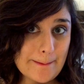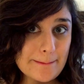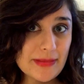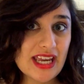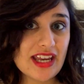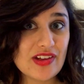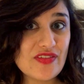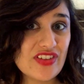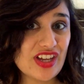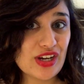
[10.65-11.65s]
make
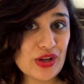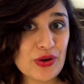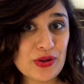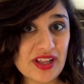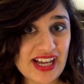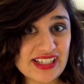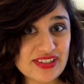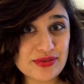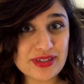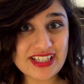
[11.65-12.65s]
a video
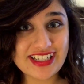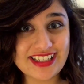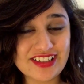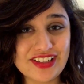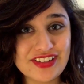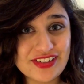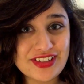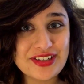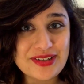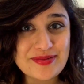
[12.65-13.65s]
last week, and neither
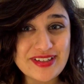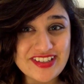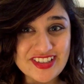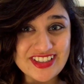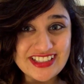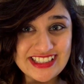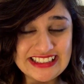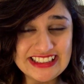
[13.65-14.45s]
did Camille.